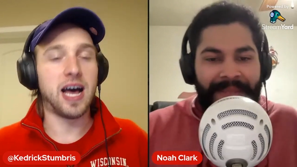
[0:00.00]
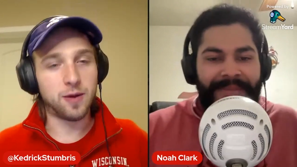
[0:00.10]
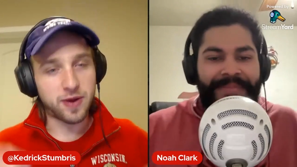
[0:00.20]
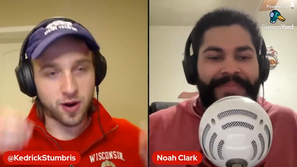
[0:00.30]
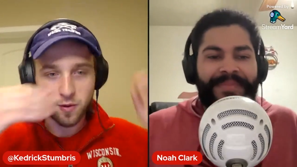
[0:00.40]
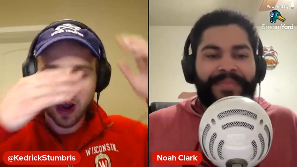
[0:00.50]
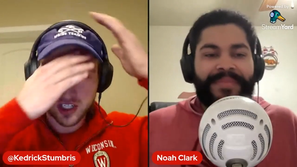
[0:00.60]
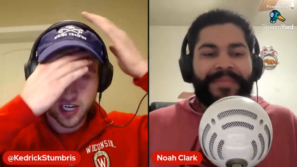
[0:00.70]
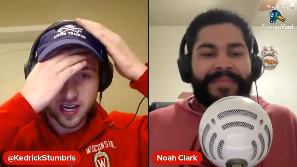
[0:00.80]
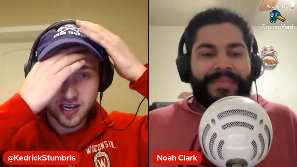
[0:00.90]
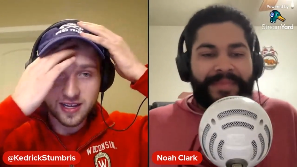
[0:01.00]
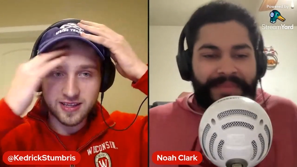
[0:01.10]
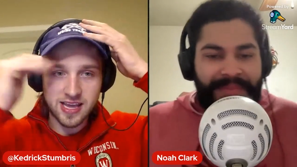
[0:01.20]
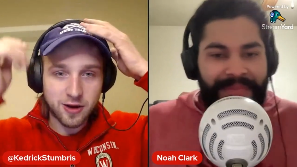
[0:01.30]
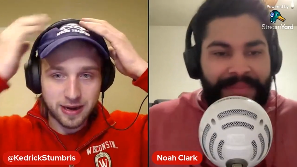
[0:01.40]
Speaker 1: uh, we are watching
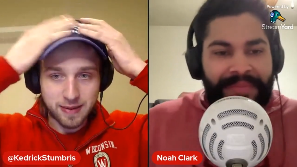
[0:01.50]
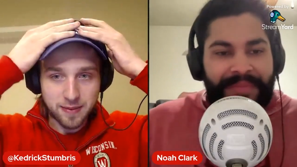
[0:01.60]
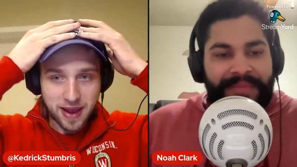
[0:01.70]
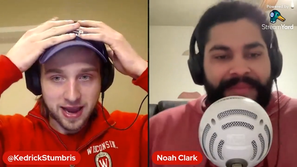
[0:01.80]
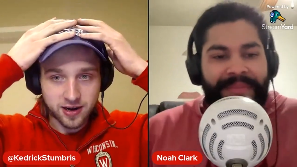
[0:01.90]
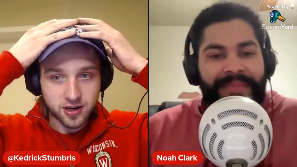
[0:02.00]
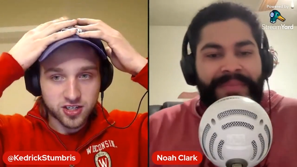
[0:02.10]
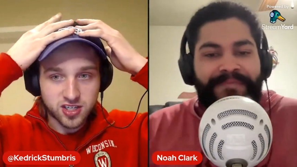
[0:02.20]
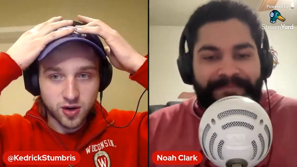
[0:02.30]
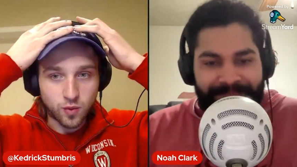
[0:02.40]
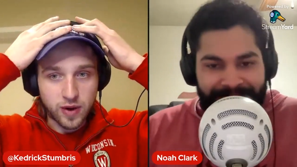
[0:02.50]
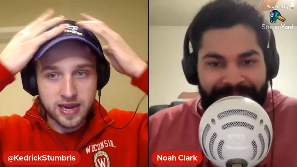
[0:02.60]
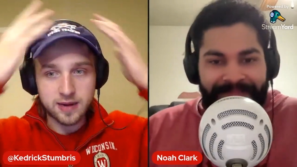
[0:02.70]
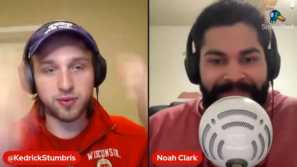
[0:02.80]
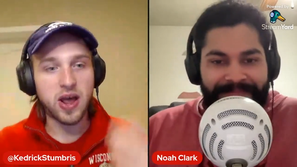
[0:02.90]
the Green Bay Packers
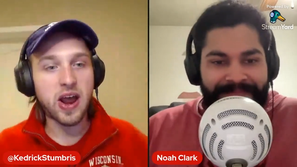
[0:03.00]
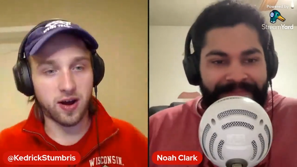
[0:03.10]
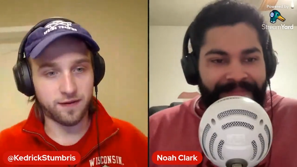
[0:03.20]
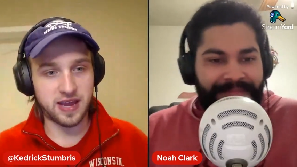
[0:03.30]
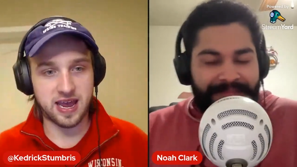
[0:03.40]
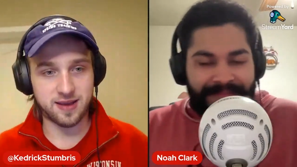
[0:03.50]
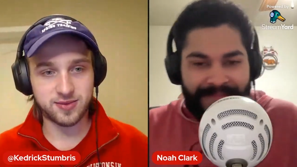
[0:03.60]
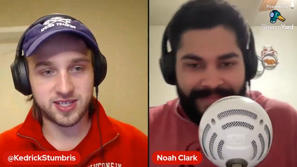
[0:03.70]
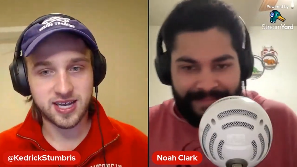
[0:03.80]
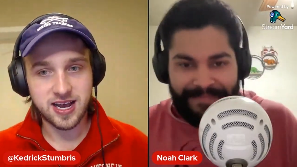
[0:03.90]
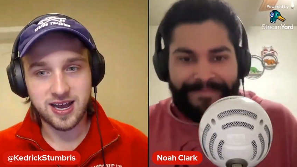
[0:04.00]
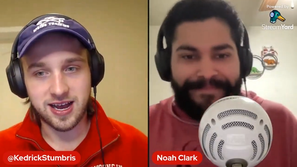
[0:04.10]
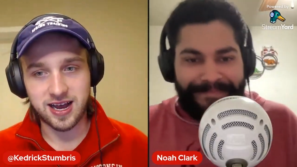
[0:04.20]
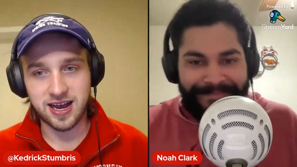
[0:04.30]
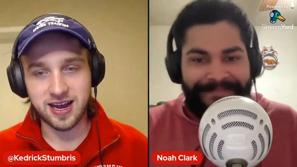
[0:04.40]
win playoff games
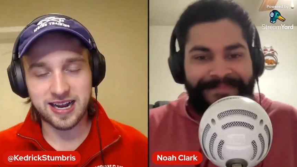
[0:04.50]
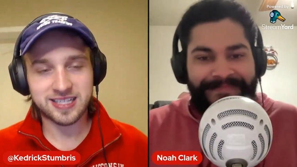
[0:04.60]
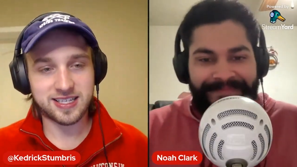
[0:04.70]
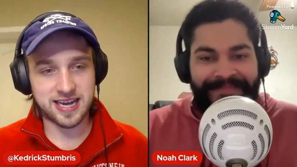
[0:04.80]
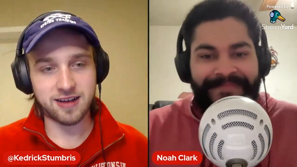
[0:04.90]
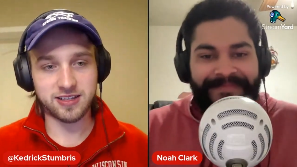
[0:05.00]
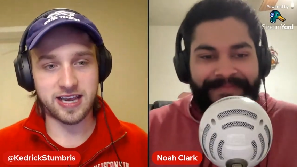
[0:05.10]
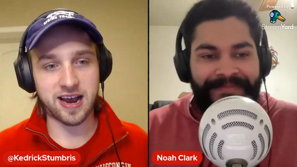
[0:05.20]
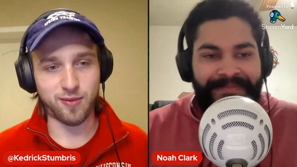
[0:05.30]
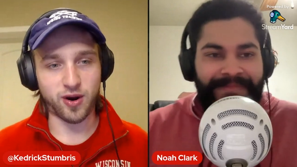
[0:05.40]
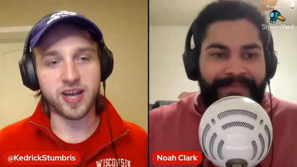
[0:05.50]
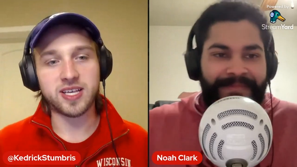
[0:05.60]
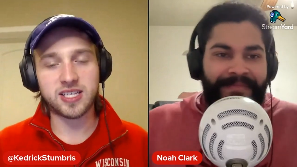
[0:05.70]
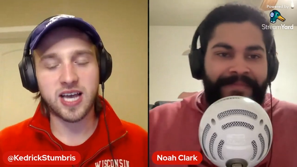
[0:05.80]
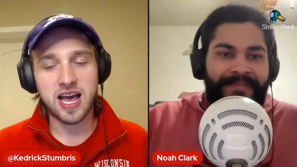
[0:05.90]
uh, against the Dallas
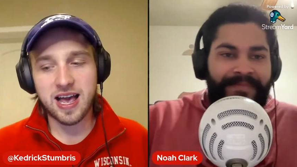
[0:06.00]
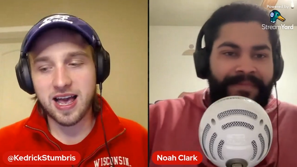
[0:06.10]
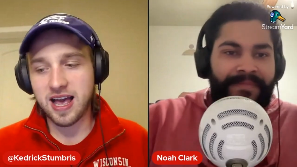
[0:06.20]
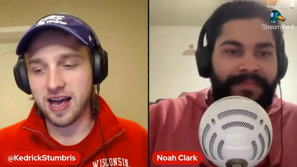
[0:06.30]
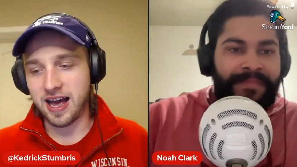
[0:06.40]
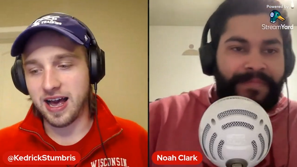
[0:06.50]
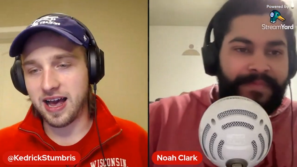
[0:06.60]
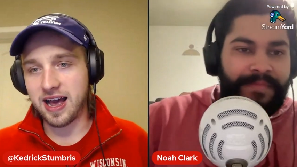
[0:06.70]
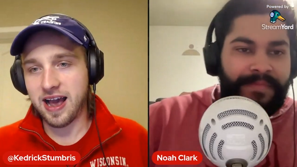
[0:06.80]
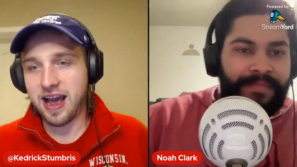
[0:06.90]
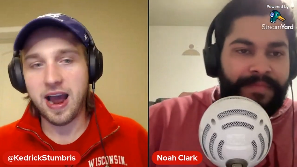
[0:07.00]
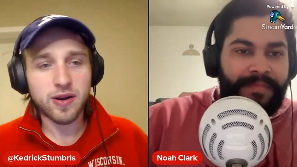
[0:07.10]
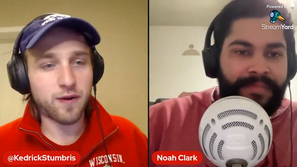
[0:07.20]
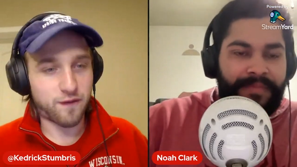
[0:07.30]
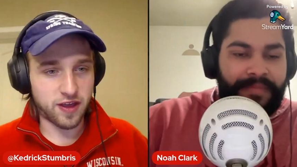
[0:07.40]
Cowboys. Uh, how
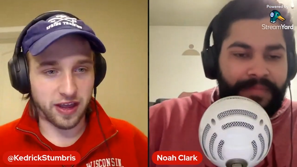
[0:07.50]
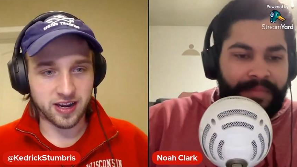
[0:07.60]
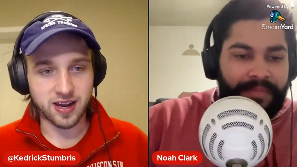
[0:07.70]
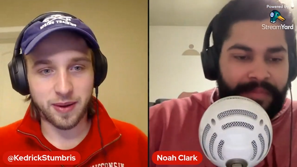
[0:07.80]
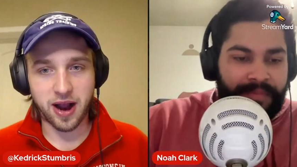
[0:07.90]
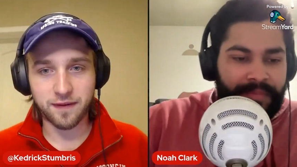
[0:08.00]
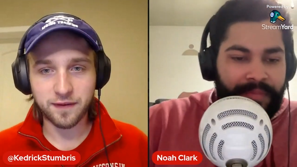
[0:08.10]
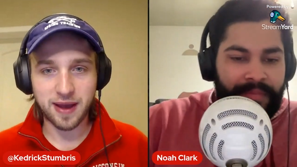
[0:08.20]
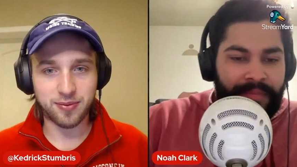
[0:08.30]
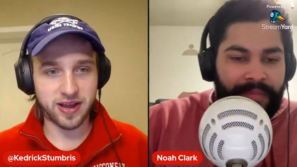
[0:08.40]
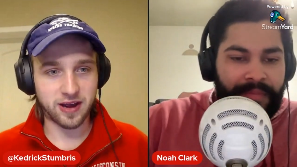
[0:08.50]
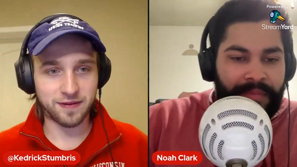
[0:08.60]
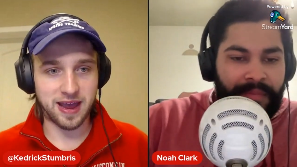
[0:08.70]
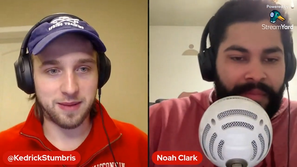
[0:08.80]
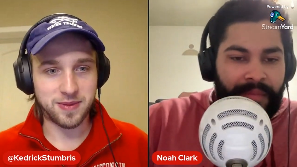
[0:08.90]
are you feeling coming off of that
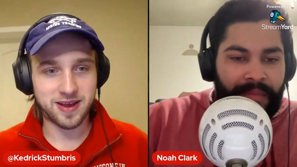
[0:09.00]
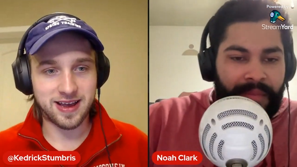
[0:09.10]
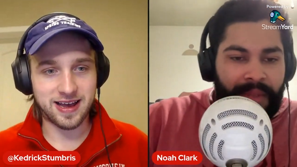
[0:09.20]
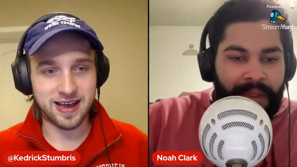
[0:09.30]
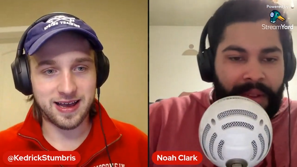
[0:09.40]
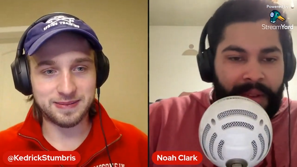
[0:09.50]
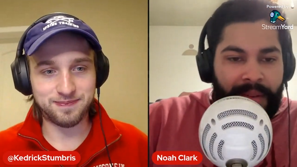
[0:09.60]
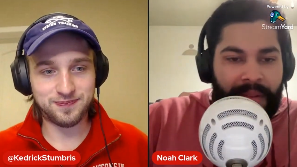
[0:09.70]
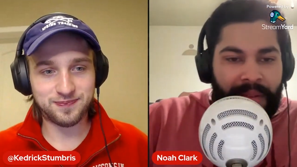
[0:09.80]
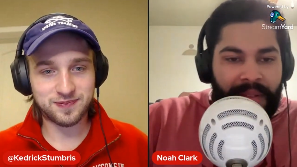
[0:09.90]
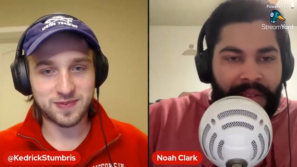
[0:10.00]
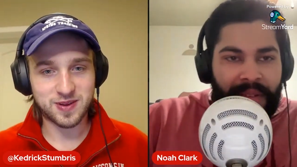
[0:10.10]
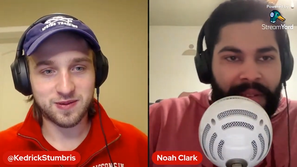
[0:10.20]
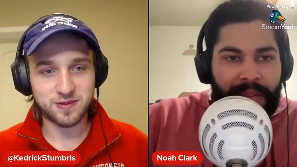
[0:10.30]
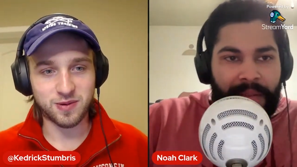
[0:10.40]
playoff game? Um,
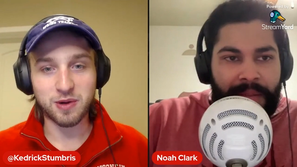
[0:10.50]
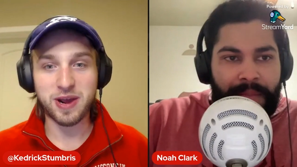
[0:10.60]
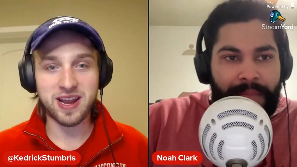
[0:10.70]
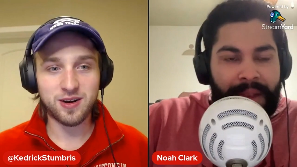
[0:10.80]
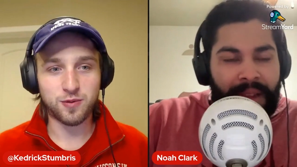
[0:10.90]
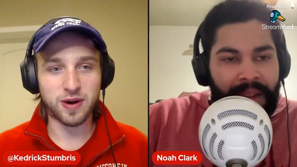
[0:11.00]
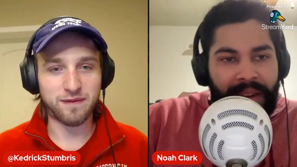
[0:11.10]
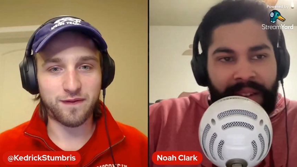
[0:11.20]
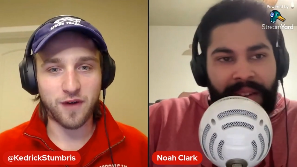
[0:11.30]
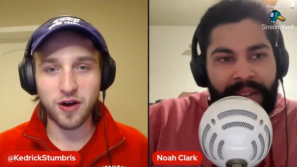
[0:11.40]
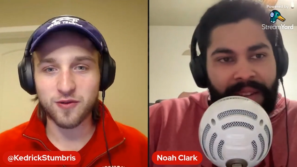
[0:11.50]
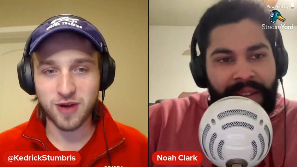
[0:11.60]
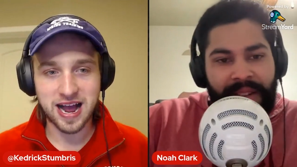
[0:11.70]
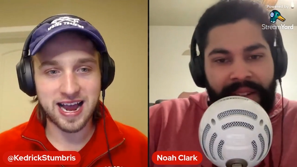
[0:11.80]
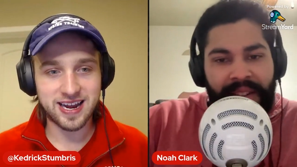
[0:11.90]
what a win! Mm-hmm. What a fun
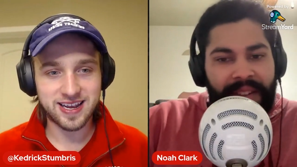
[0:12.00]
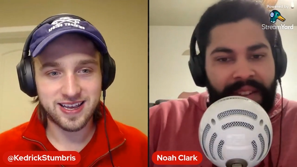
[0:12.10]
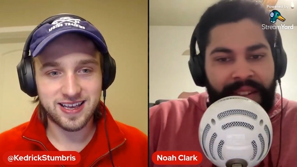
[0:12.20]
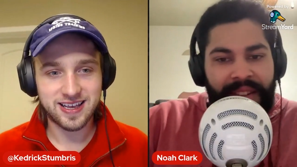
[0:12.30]
ride!